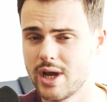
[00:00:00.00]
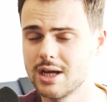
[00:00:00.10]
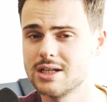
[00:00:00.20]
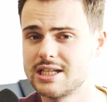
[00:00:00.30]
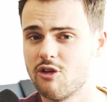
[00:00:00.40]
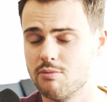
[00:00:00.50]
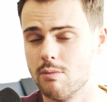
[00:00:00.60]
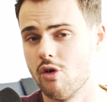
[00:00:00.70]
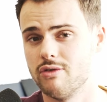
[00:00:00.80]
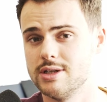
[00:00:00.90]
going to delve
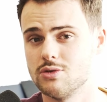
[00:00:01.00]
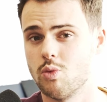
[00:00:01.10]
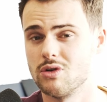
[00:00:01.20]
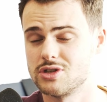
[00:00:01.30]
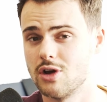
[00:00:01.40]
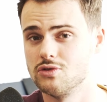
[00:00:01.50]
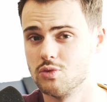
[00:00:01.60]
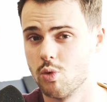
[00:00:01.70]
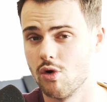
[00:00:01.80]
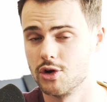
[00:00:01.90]
more into what Total
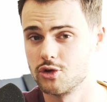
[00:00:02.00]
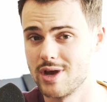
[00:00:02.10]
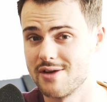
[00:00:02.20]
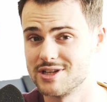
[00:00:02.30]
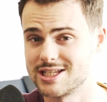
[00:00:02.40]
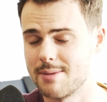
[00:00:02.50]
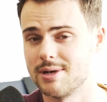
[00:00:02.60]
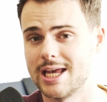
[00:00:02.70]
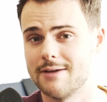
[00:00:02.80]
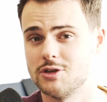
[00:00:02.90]
War and Creative
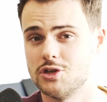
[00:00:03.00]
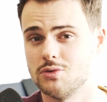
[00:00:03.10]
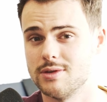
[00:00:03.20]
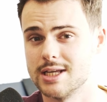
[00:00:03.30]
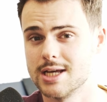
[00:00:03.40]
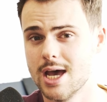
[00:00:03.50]
Assembly have to do with this.